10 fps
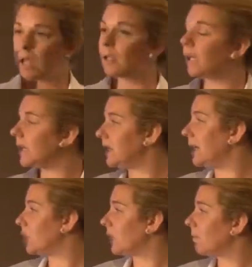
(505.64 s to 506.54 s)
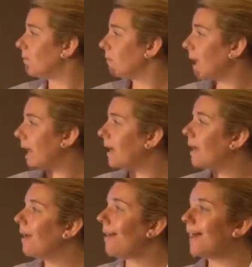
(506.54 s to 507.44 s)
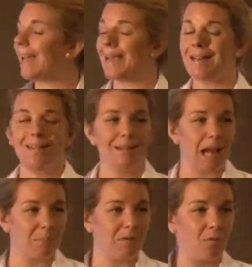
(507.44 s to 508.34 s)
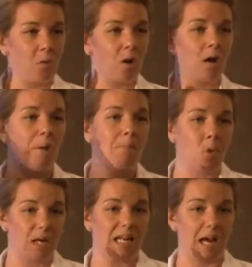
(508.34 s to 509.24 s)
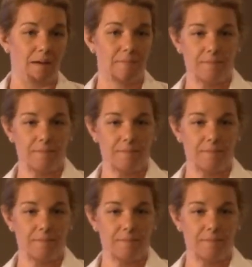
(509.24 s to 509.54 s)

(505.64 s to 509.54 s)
clean incision, okay? Again, night before, morning of.